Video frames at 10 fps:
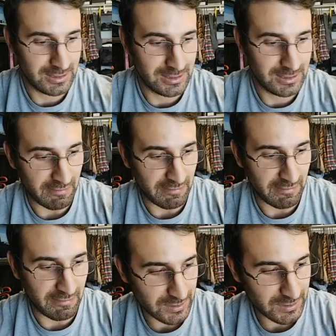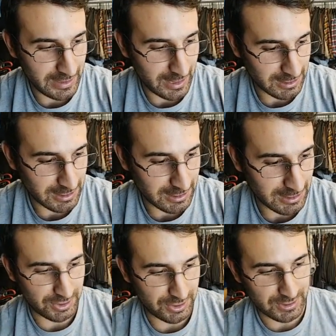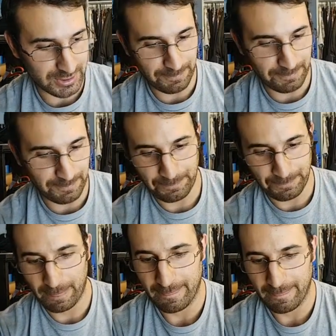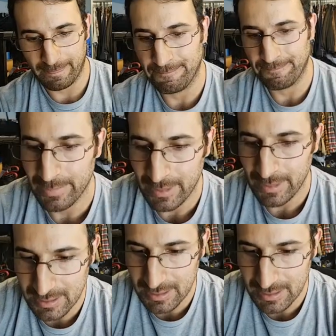my first EX purchase since